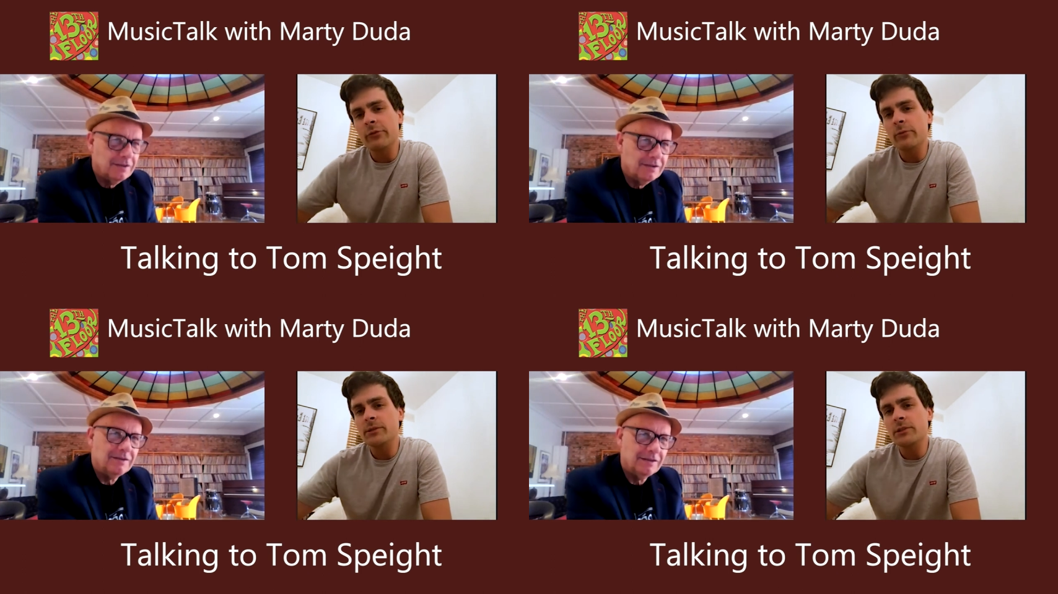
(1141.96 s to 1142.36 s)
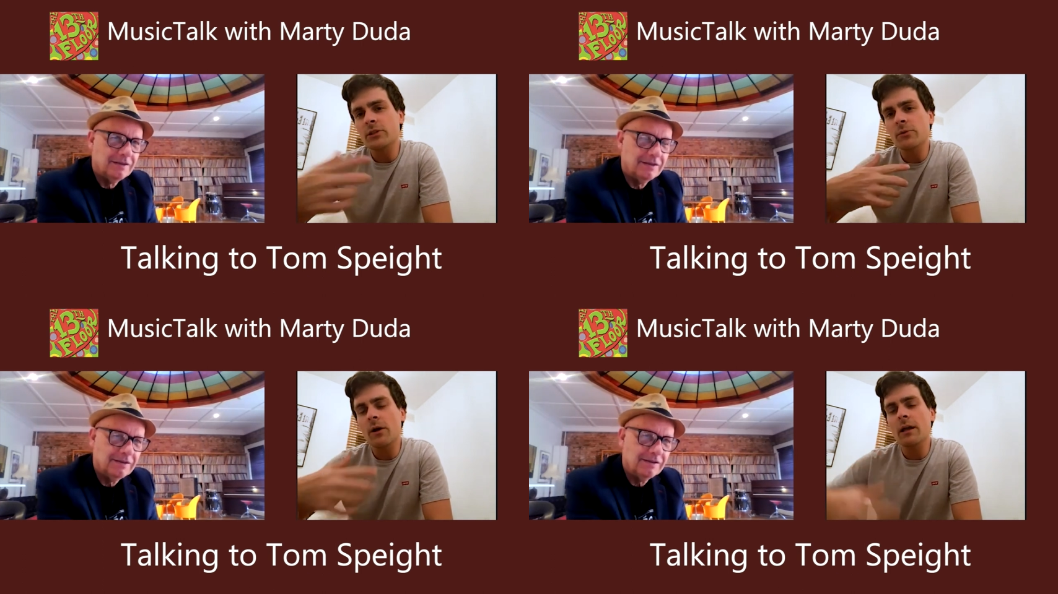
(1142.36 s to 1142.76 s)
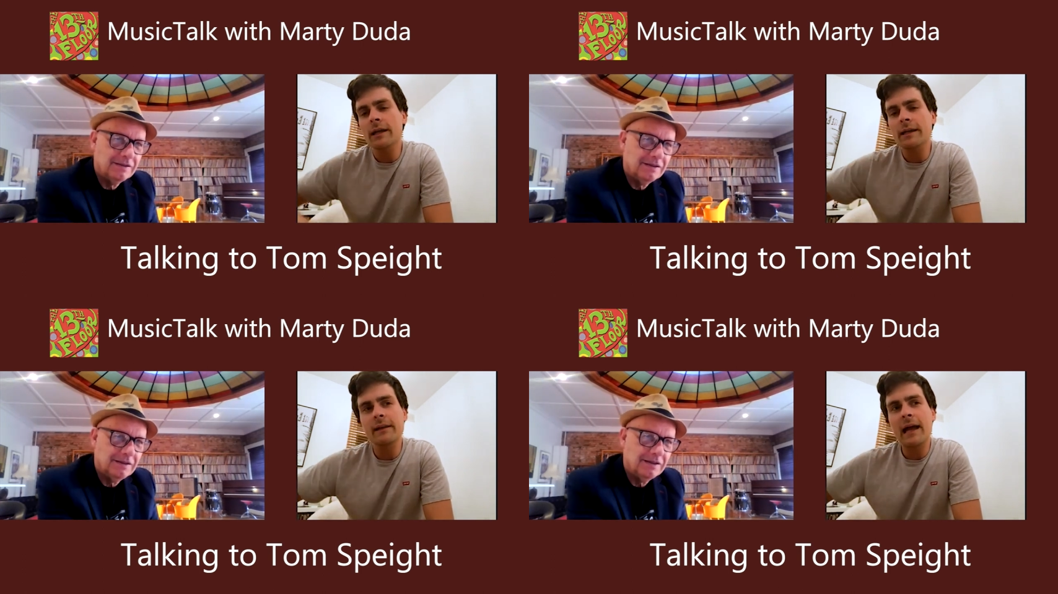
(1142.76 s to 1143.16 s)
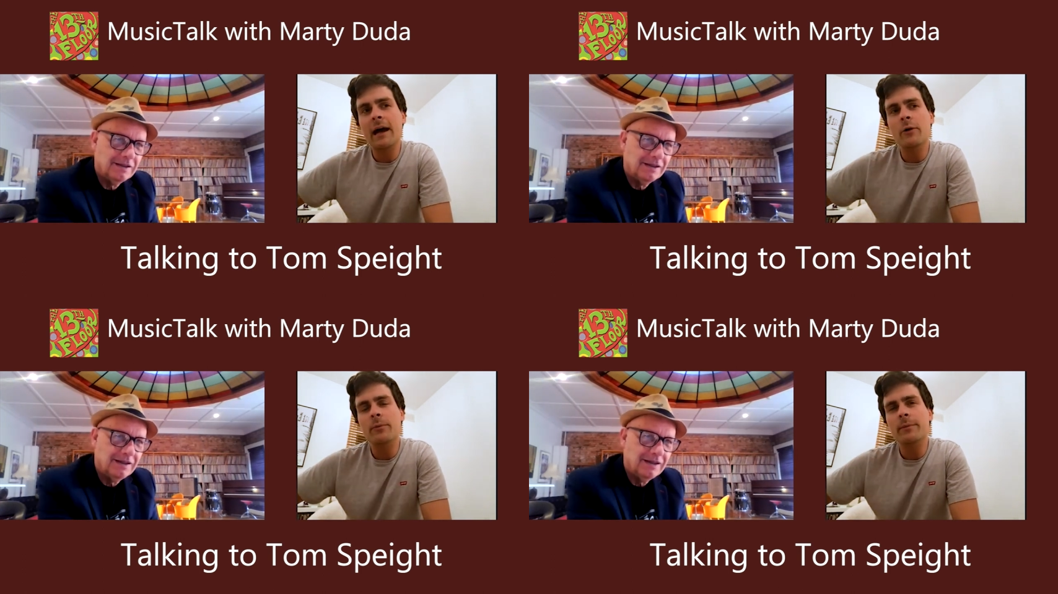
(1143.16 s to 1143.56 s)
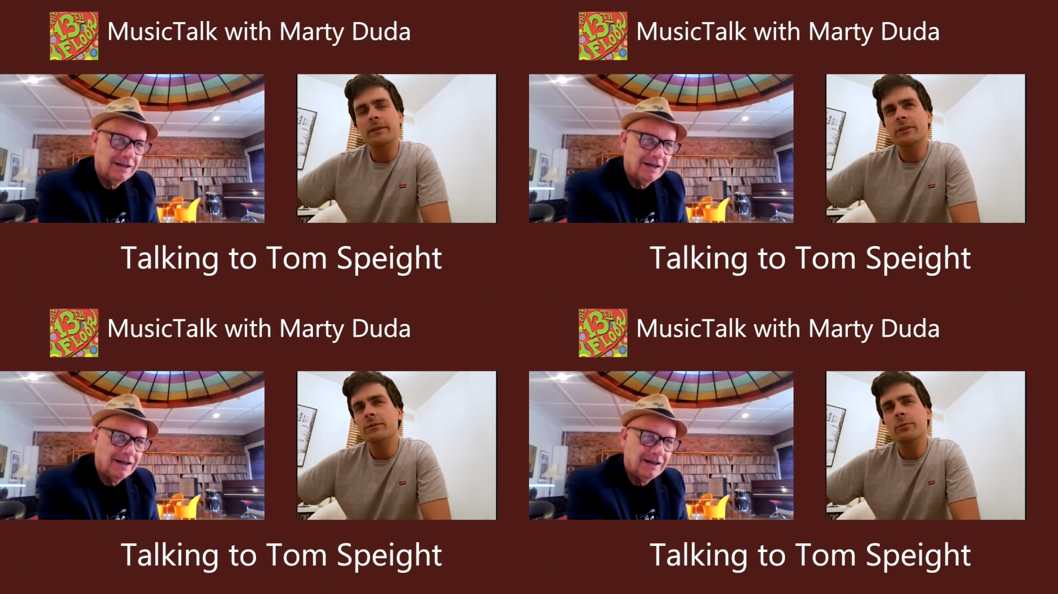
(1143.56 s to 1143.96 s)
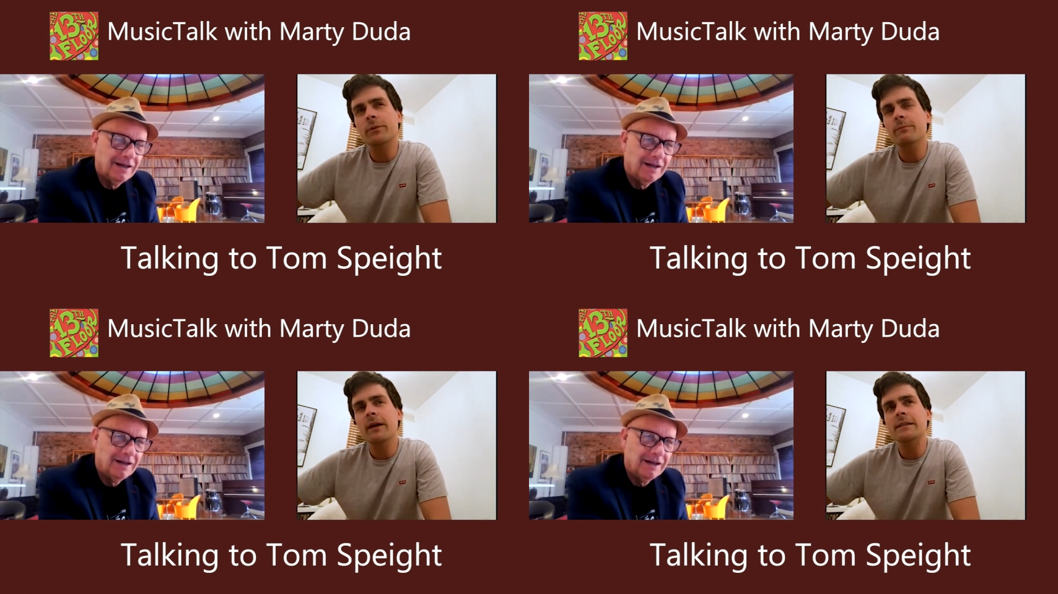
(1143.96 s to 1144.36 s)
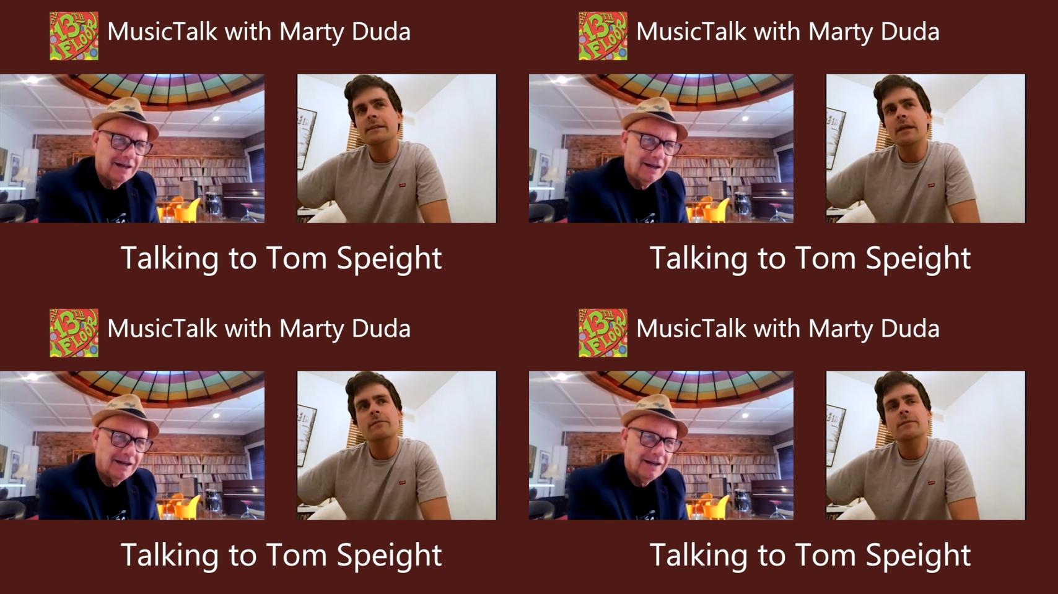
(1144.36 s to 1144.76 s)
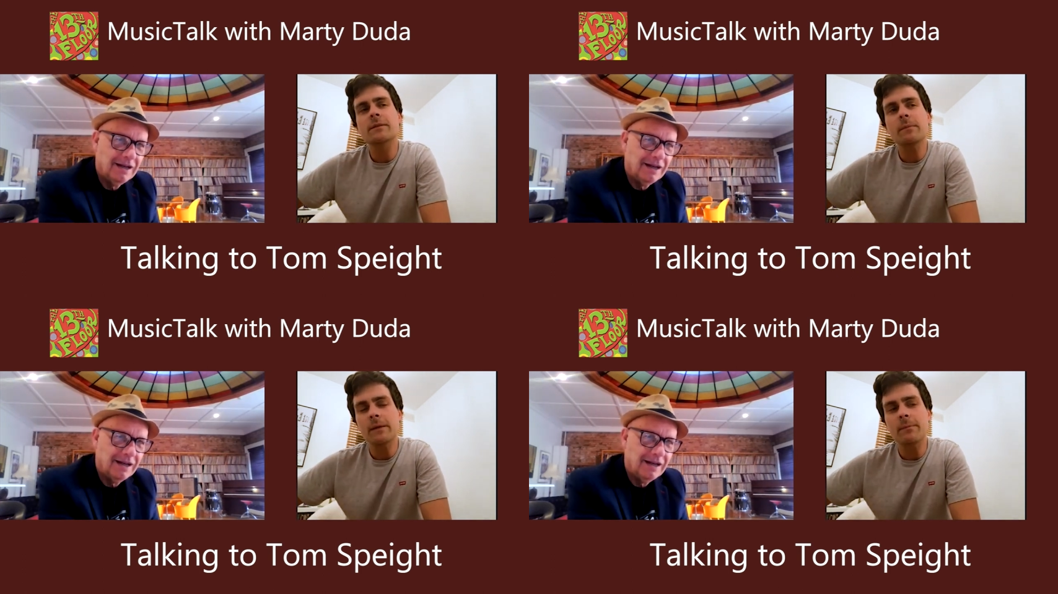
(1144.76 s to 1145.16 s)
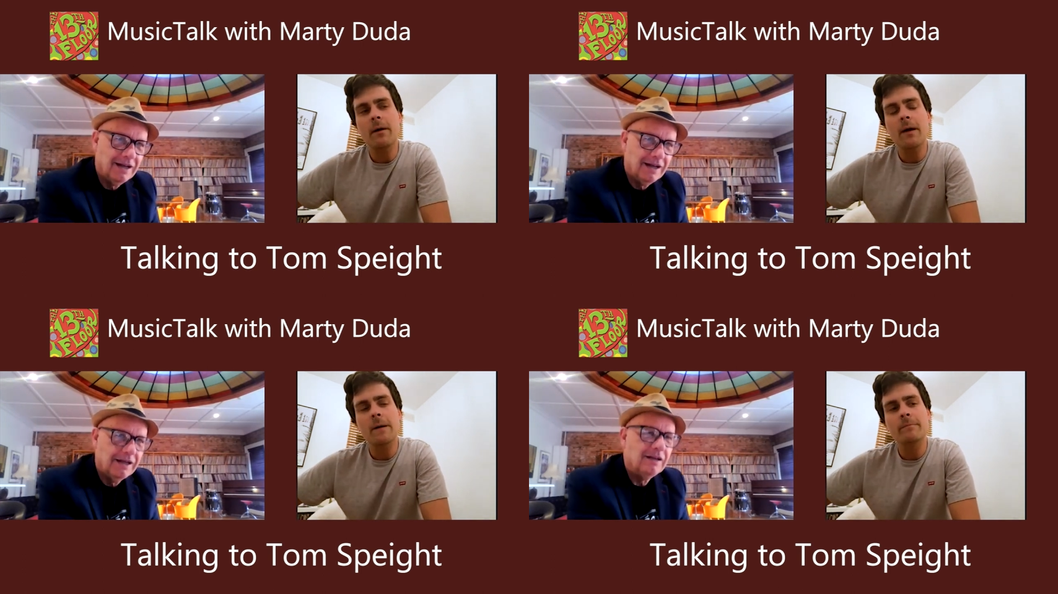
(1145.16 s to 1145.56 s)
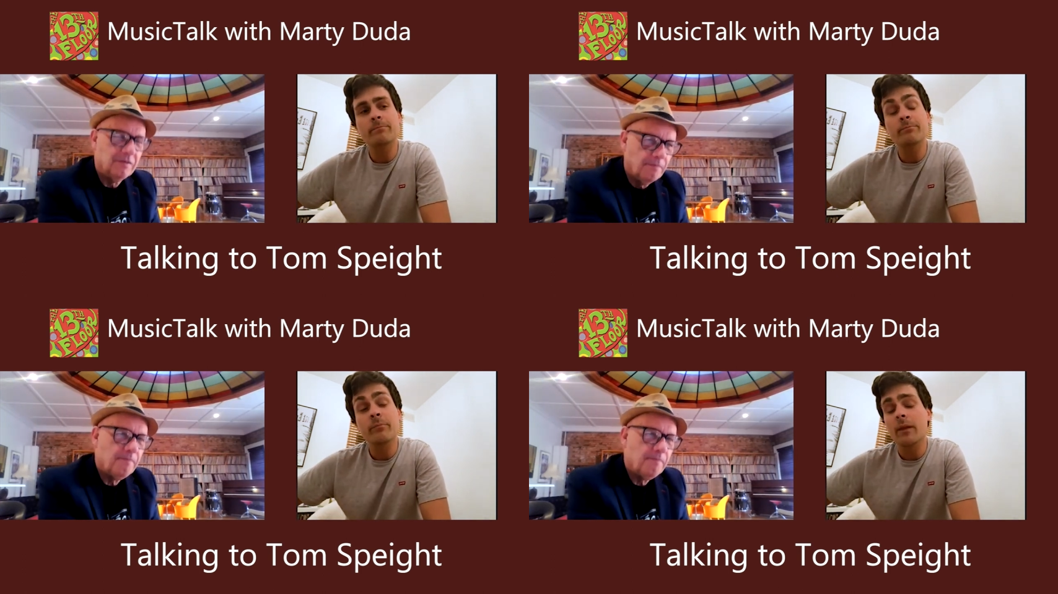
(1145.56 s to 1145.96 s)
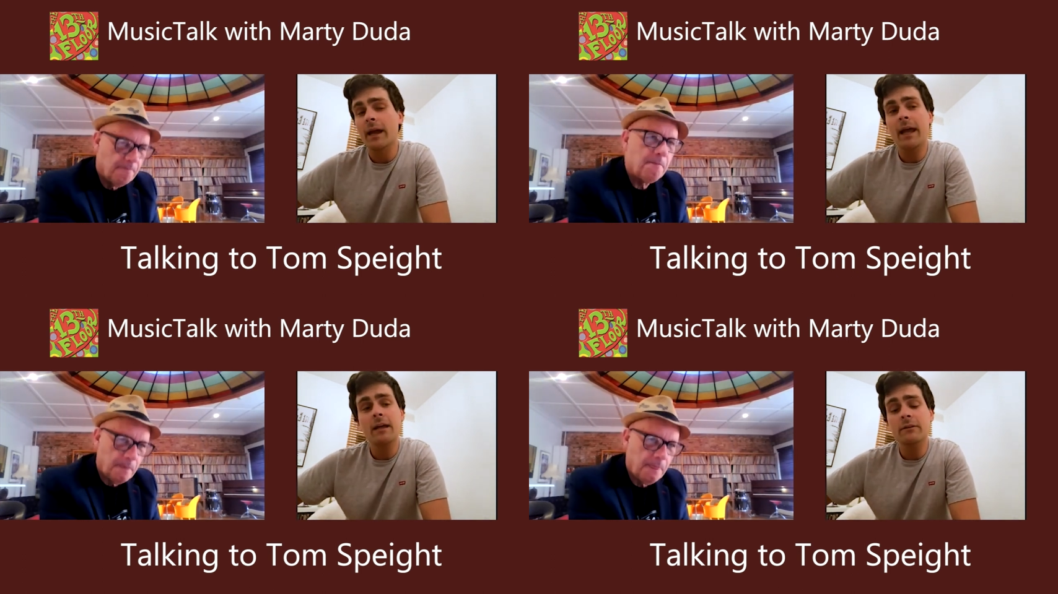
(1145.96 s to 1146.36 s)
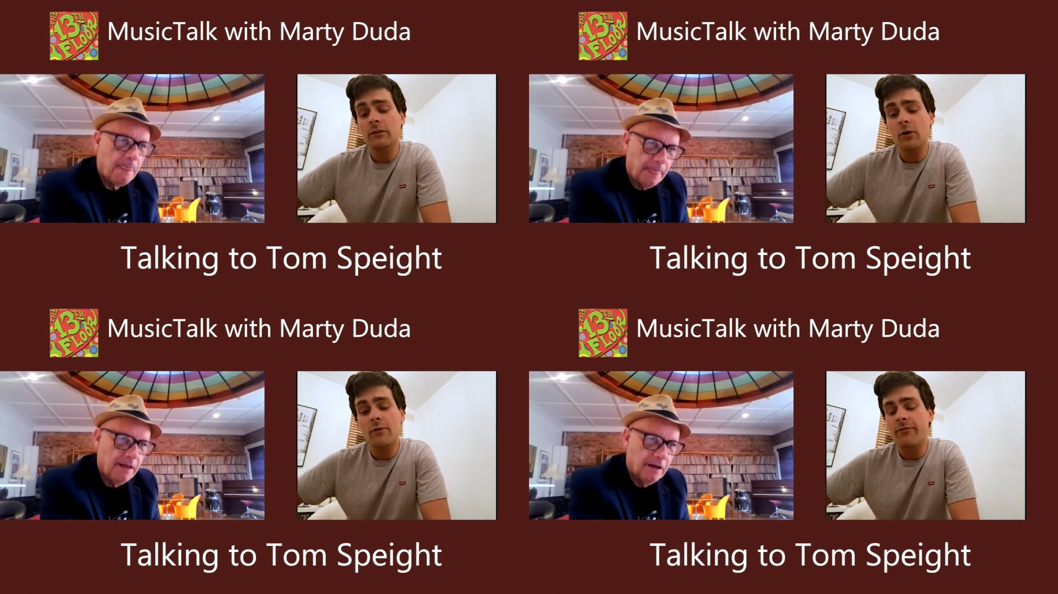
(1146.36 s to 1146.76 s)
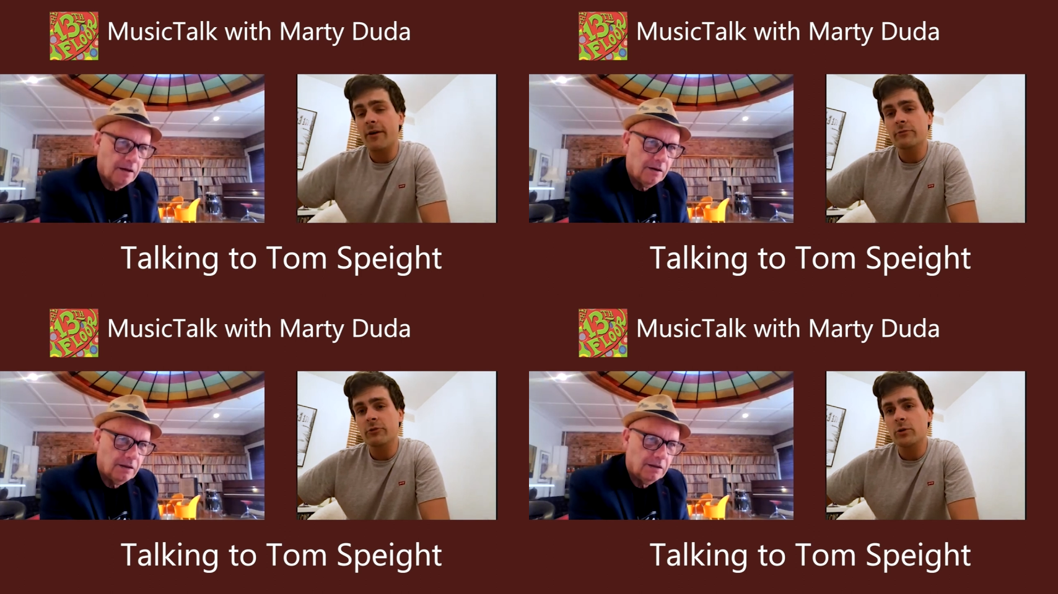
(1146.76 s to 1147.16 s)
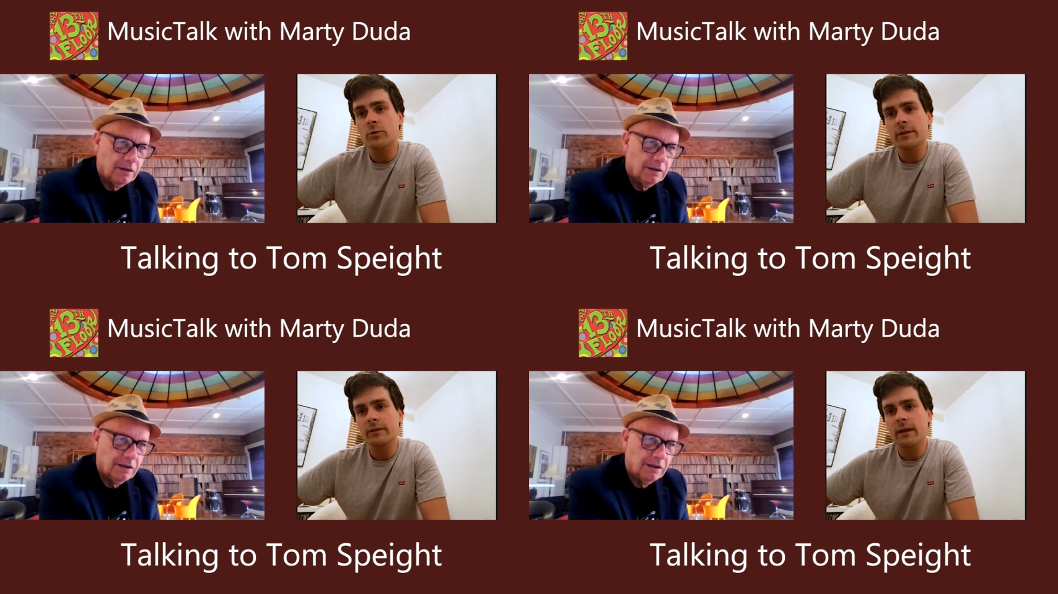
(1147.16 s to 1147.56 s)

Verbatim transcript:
Speaker 1: if it was too early in the album, it just wouldn't make sense to me. But um, again, a lot of fun recording